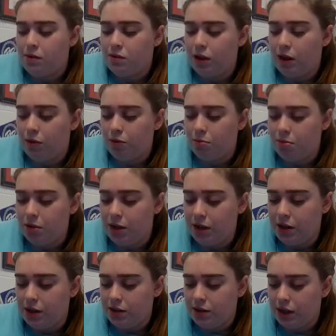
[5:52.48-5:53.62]
So that would
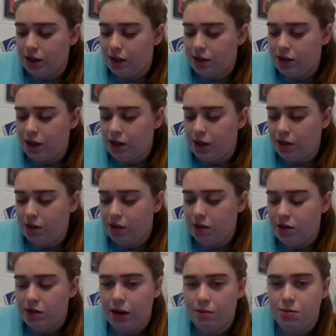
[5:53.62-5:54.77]
be 16
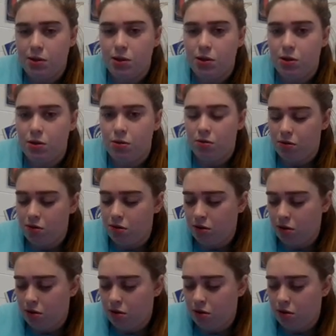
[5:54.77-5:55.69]
times 2.